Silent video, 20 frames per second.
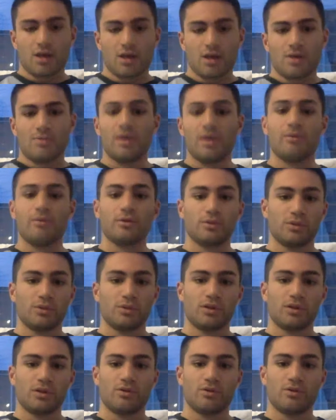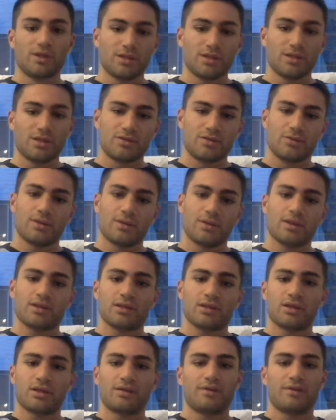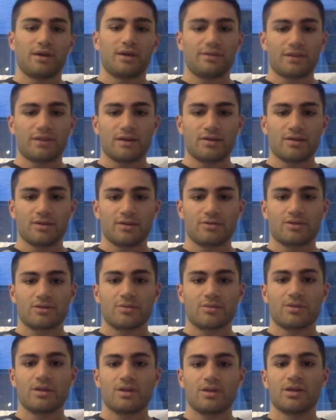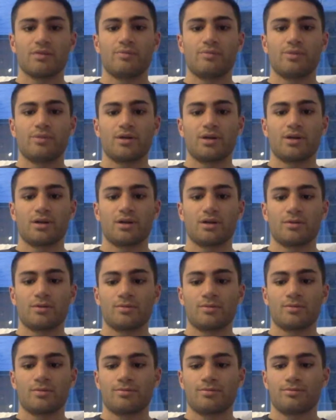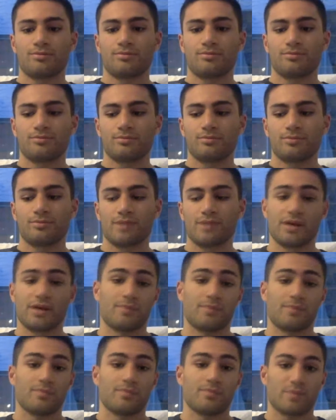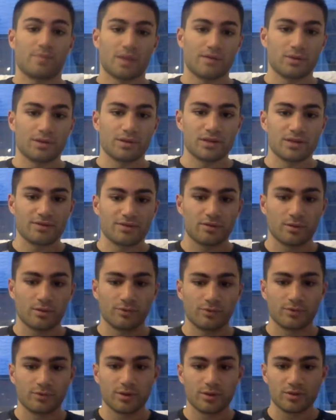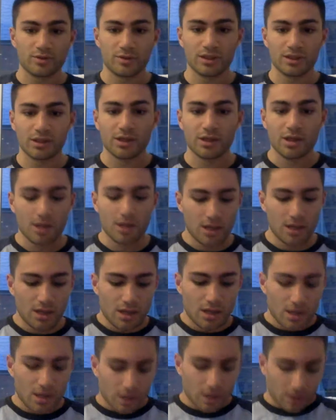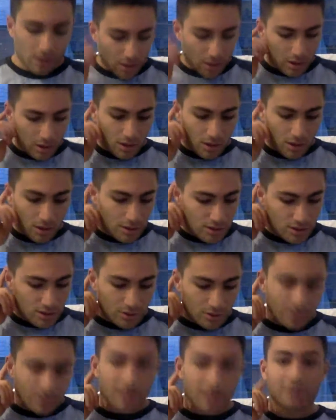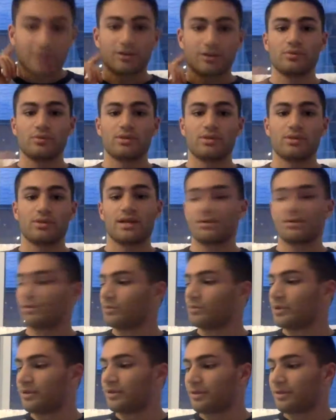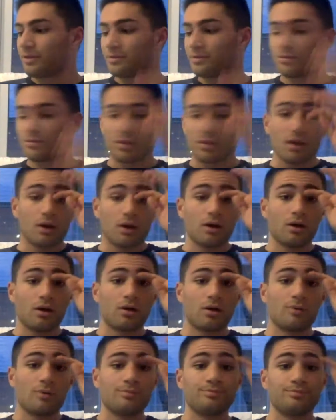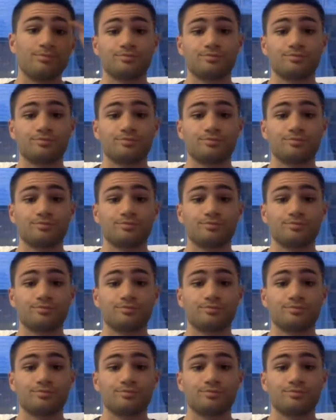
Maybe we'll do another one of these when we get to like 5,000 or something. But yeah, everyone, thanks for everyone for retweeting. So we got done with. What